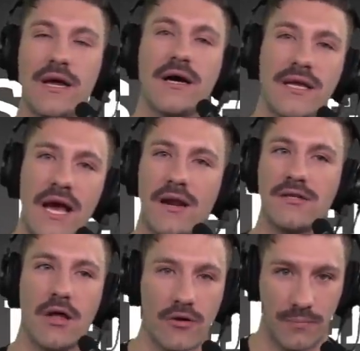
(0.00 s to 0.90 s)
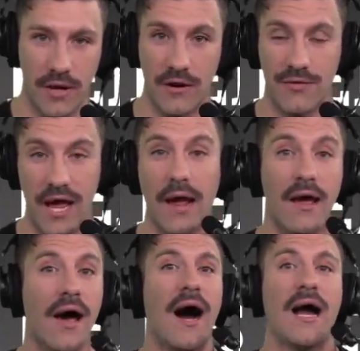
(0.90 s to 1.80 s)
Again, another player that
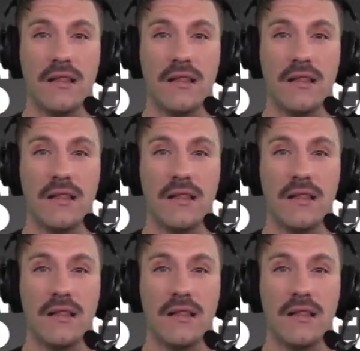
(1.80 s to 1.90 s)
I